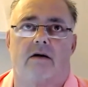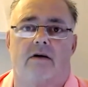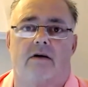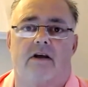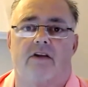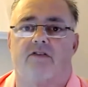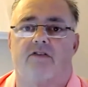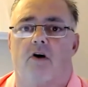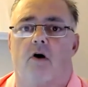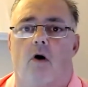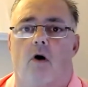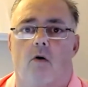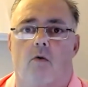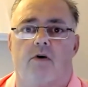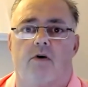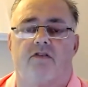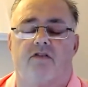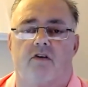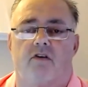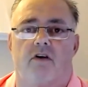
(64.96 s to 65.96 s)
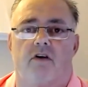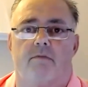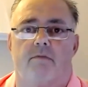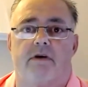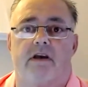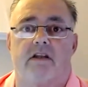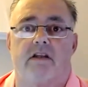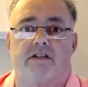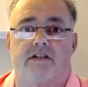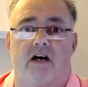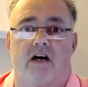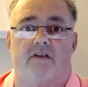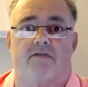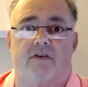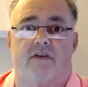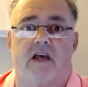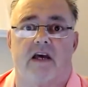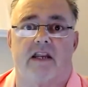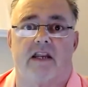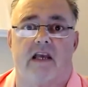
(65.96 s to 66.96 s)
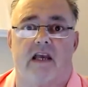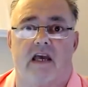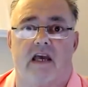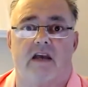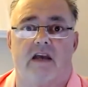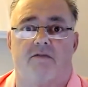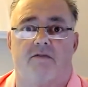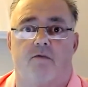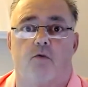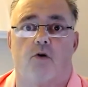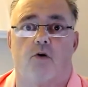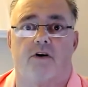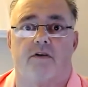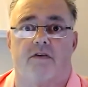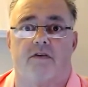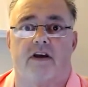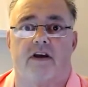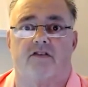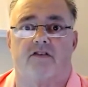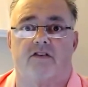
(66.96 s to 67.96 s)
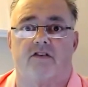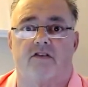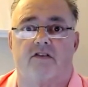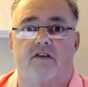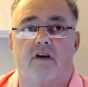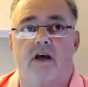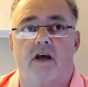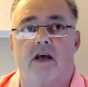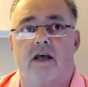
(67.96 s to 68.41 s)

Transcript: it's always going to be tough getting A4 devices.